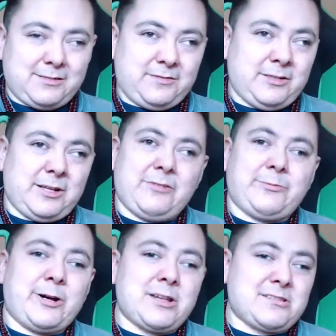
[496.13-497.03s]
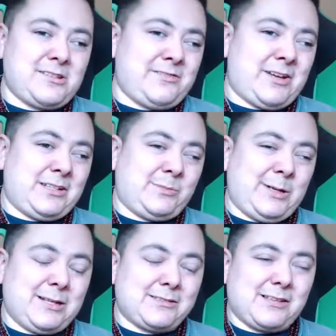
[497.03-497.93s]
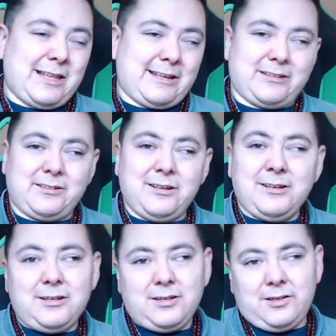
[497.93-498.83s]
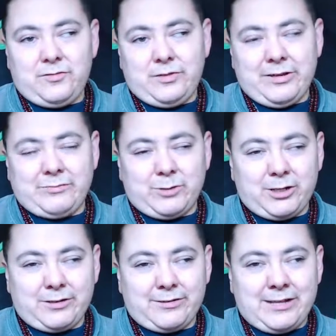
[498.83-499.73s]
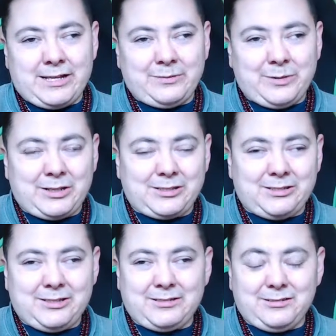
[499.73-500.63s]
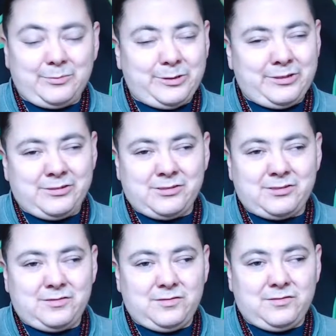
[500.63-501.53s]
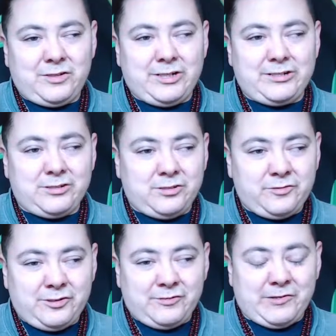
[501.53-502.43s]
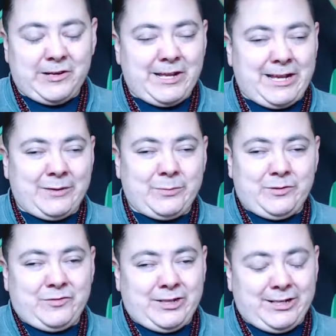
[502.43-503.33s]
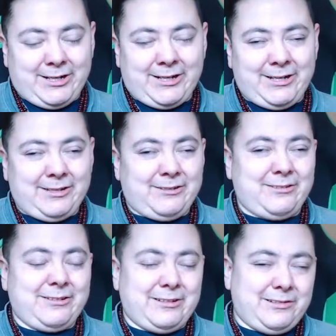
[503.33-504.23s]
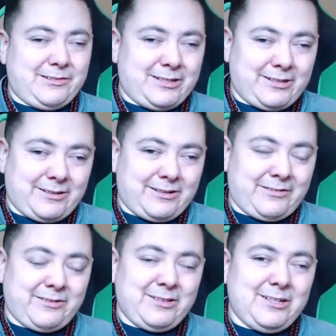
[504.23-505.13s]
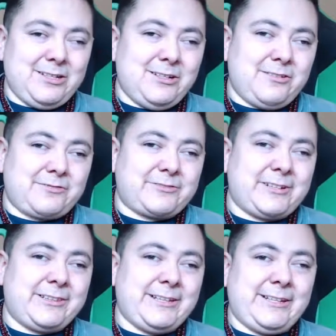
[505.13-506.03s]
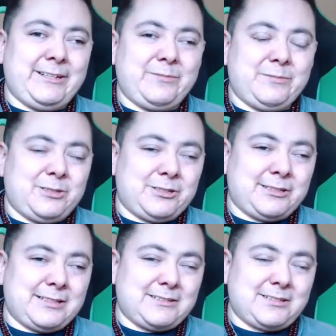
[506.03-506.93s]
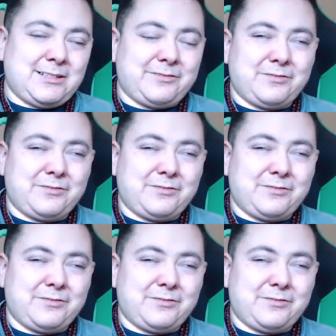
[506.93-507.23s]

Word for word: If you have positive aspects, like if you have Mercury aspecting this, you'll be just very jovial, very happy, very kind, you know, caring, friendly, all that stuff.